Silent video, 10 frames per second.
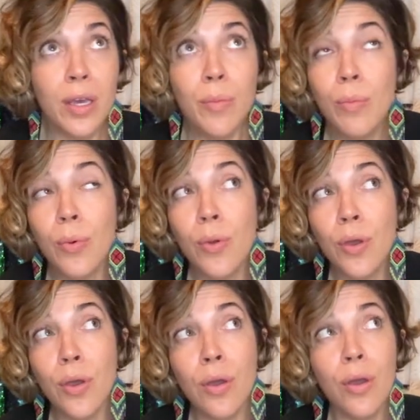
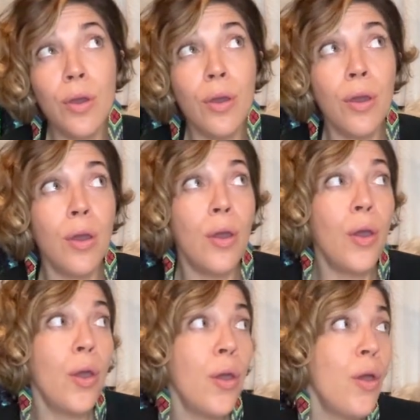
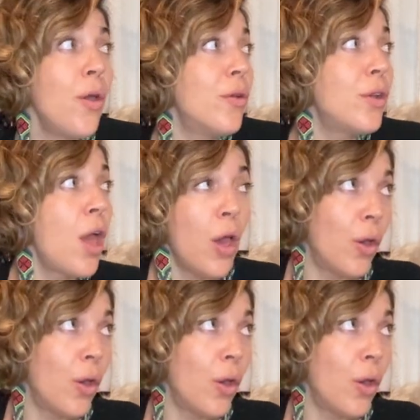Burn.